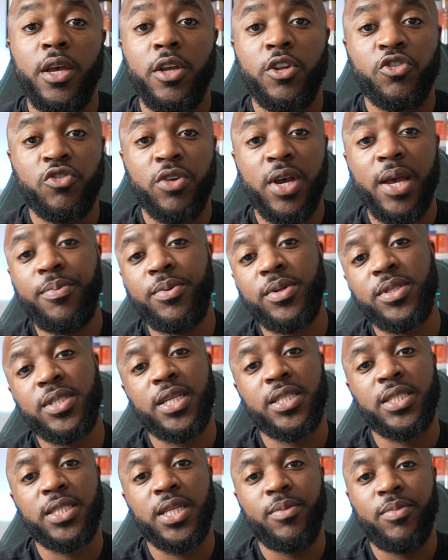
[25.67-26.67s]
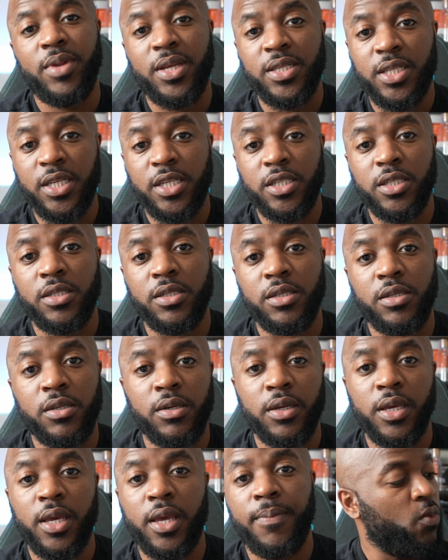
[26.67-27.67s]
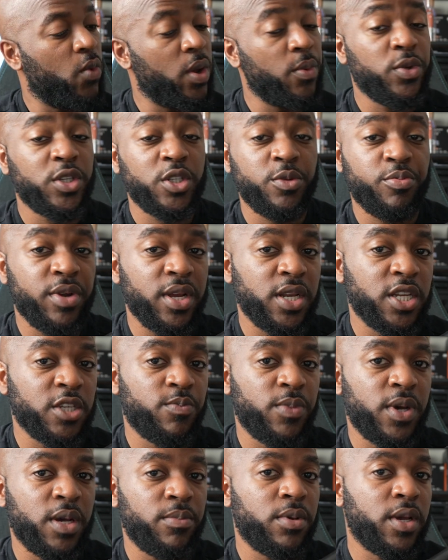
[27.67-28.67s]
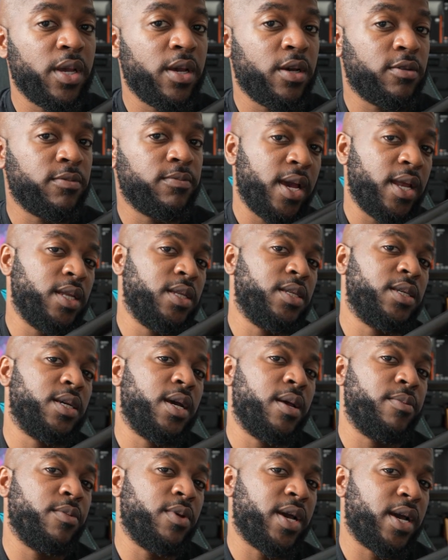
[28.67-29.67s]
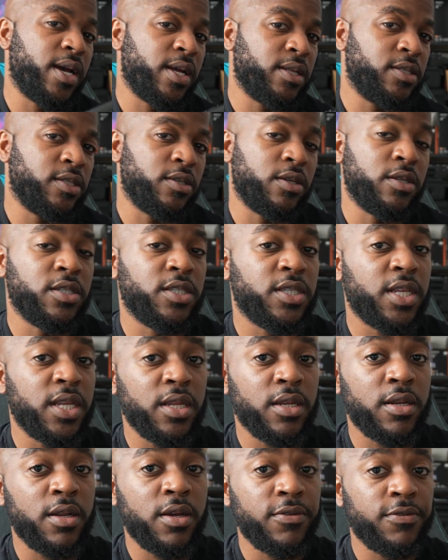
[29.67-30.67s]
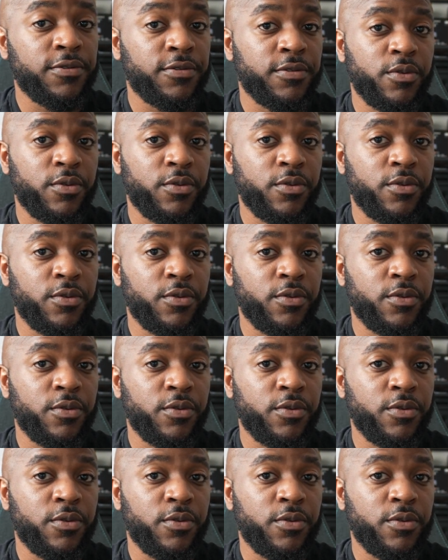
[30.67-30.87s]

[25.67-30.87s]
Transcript: Tripods add stabilization to your game. When would you break this bad boy out? Anytime your hands aren't steady enough,